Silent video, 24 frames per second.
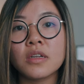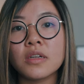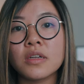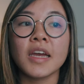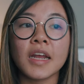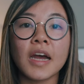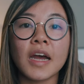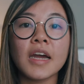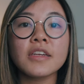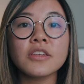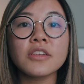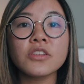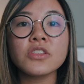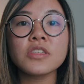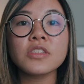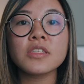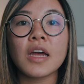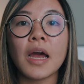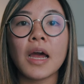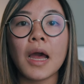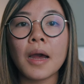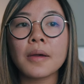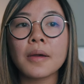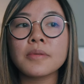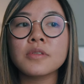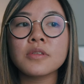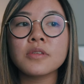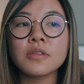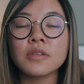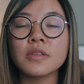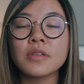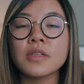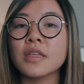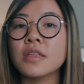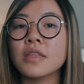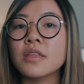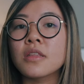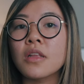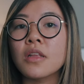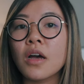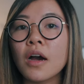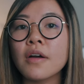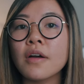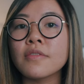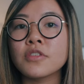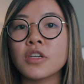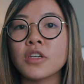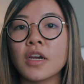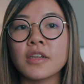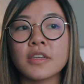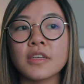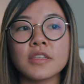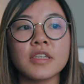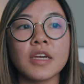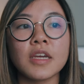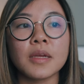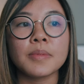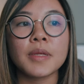And I used to absolutely love China tape.